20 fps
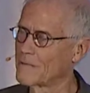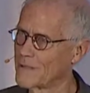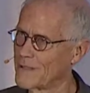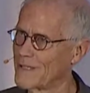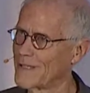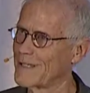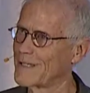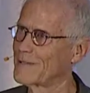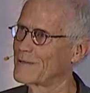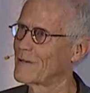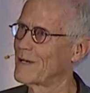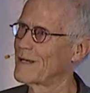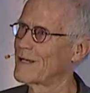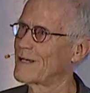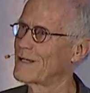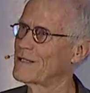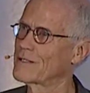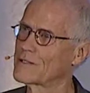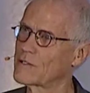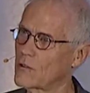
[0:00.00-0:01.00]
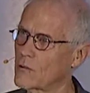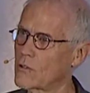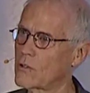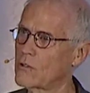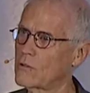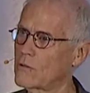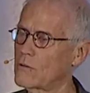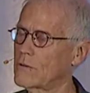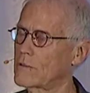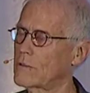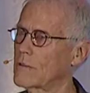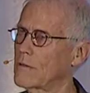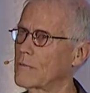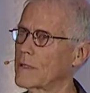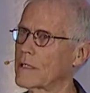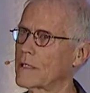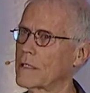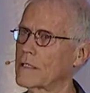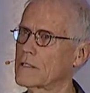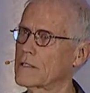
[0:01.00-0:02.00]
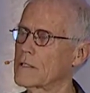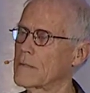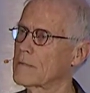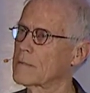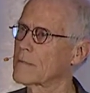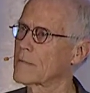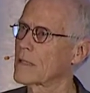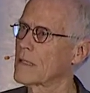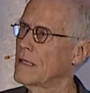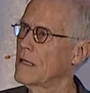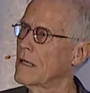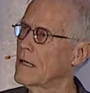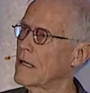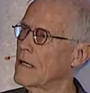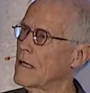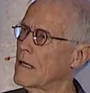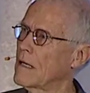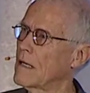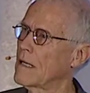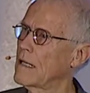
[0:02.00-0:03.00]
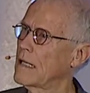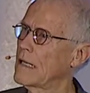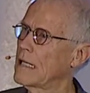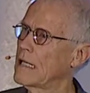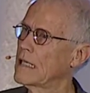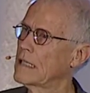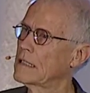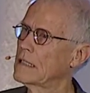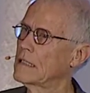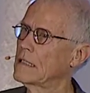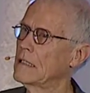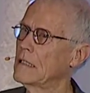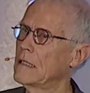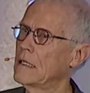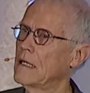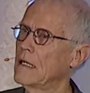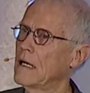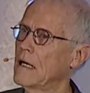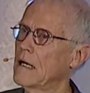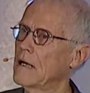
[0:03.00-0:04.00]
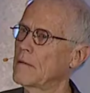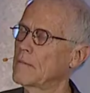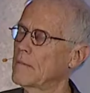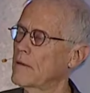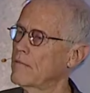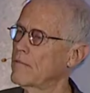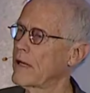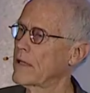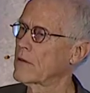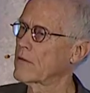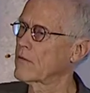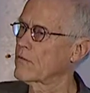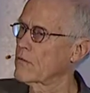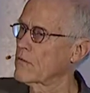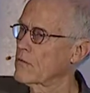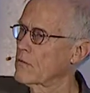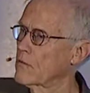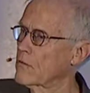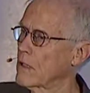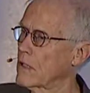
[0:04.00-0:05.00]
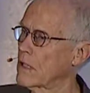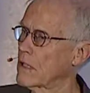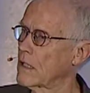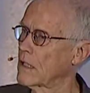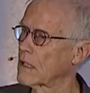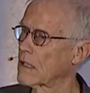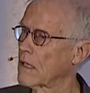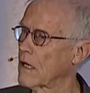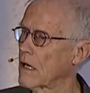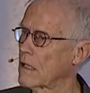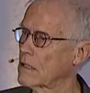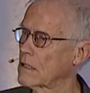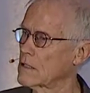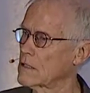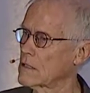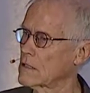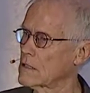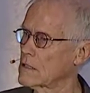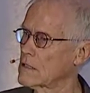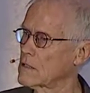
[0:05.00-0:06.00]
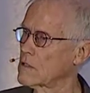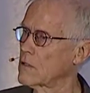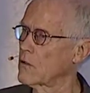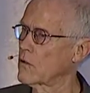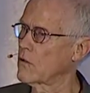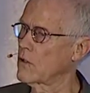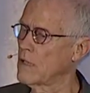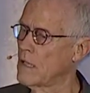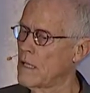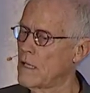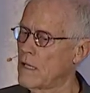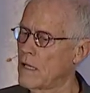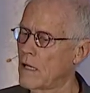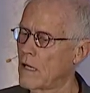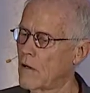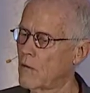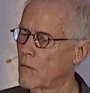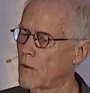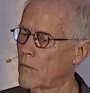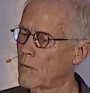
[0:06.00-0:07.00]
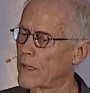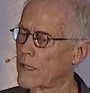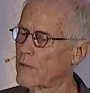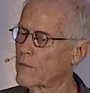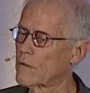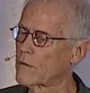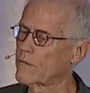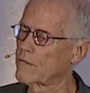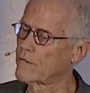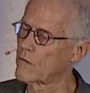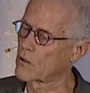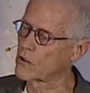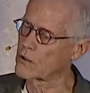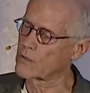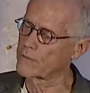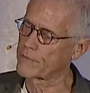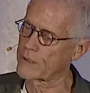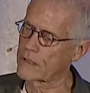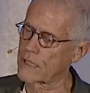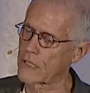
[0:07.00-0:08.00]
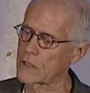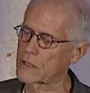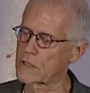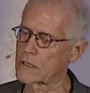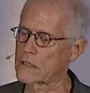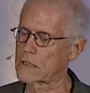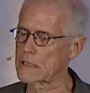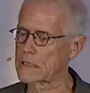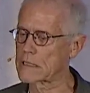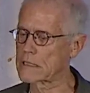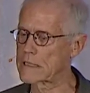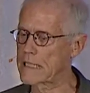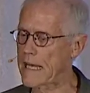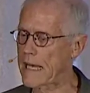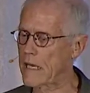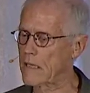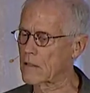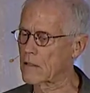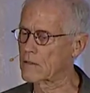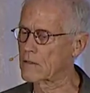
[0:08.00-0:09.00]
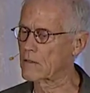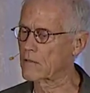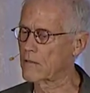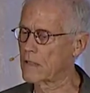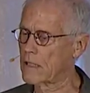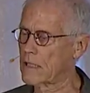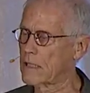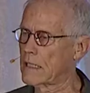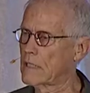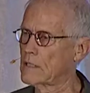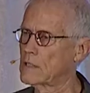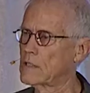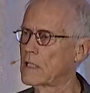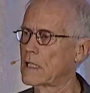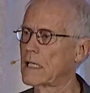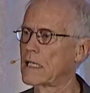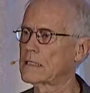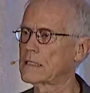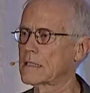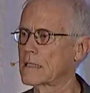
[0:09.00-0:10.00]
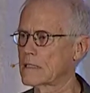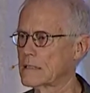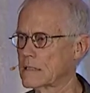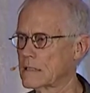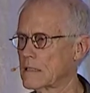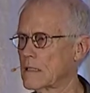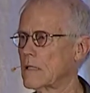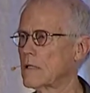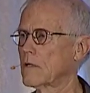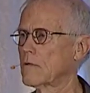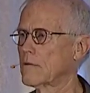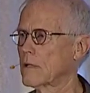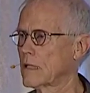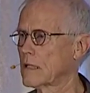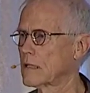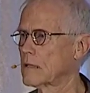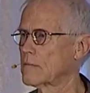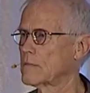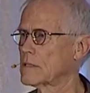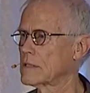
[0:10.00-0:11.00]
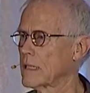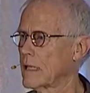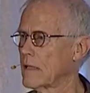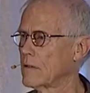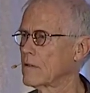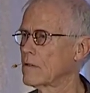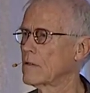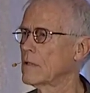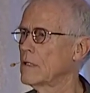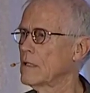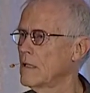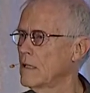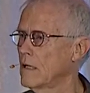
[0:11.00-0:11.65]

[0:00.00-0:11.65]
really Drawdown is so cute. Oh my gosh, uh, and uh, but right through uh, colleges. So uh, we're working with Vulcan Productions in Seattle to create NJSS curriculum standard